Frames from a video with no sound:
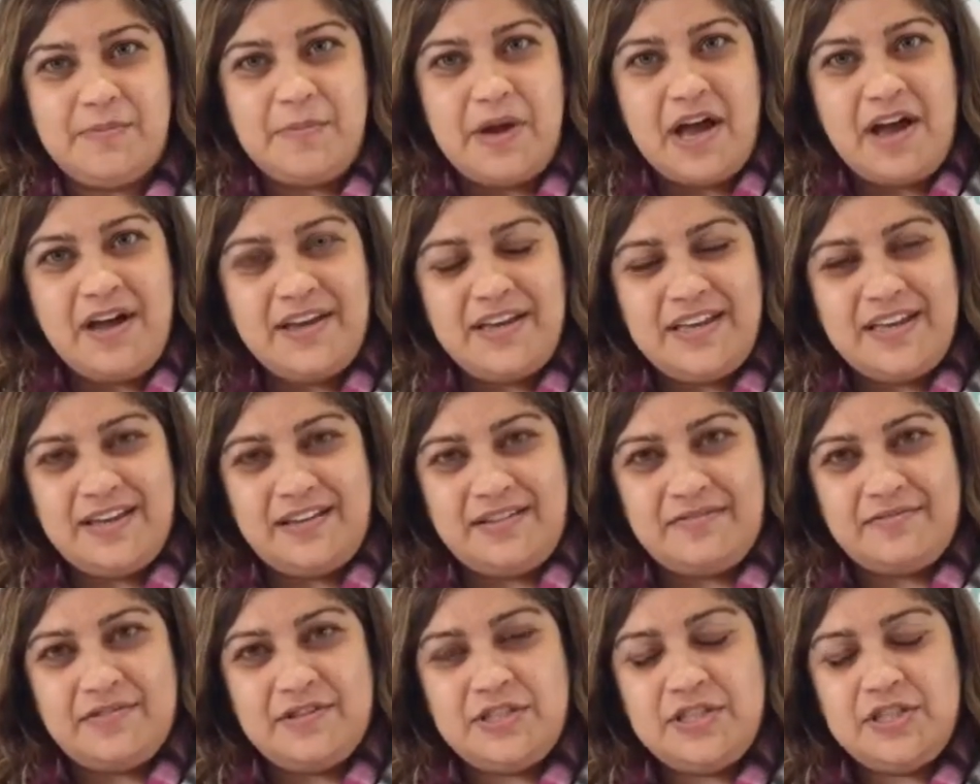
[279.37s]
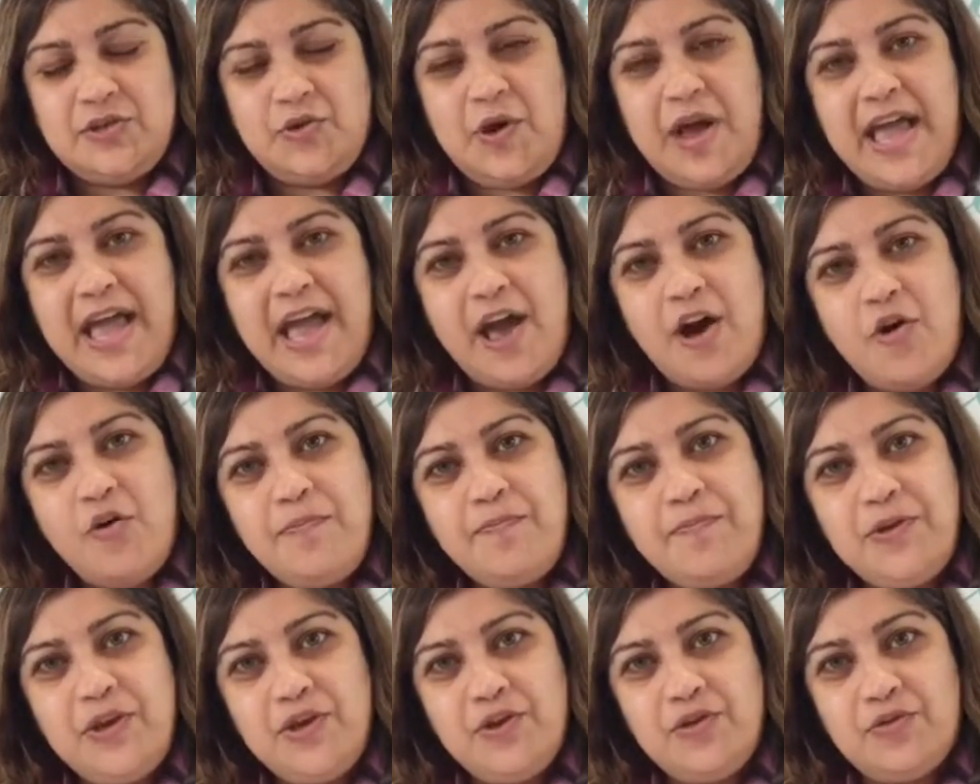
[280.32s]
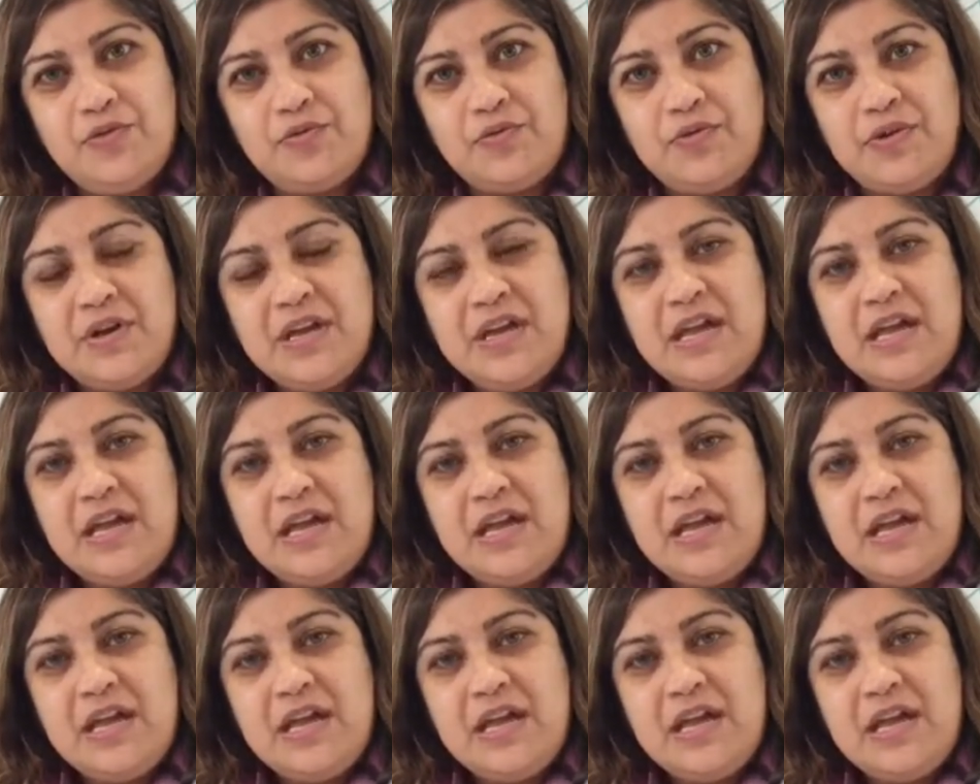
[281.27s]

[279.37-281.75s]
market to help you